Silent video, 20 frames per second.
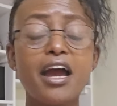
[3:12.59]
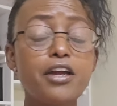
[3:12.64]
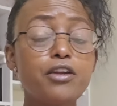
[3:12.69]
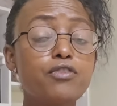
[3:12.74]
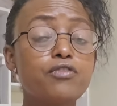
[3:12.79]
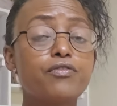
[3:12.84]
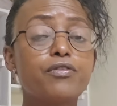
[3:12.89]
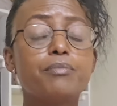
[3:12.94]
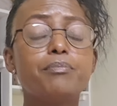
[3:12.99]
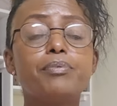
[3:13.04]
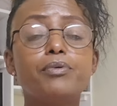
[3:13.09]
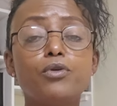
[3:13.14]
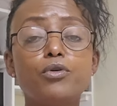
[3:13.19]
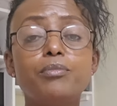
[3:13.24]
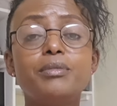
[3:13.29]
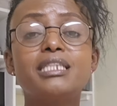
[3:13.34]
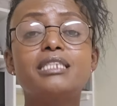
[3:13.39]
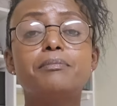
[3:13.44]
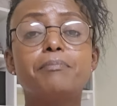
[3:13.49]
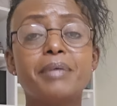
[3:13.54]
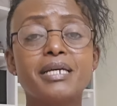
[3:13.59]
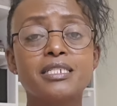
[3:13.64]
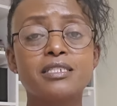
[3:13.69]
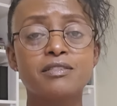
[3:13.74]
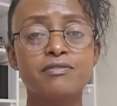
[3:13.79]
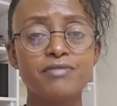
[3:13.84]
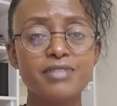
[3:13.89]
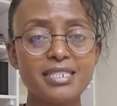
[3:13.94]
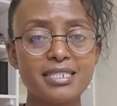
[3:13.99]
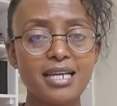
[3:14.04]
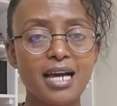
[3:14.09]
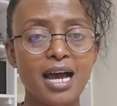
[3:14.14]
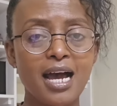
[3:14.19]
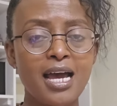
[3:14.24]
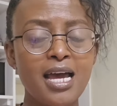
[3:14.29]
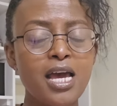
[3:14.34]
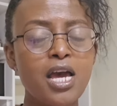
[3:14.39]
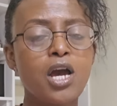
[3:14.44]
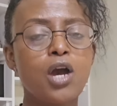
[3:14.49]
kind of employment-based visa?